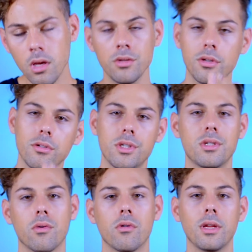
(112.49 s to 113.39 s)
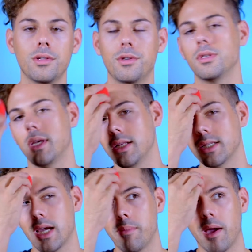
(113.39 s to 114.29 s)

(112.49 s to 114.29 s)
So just according to your skin type,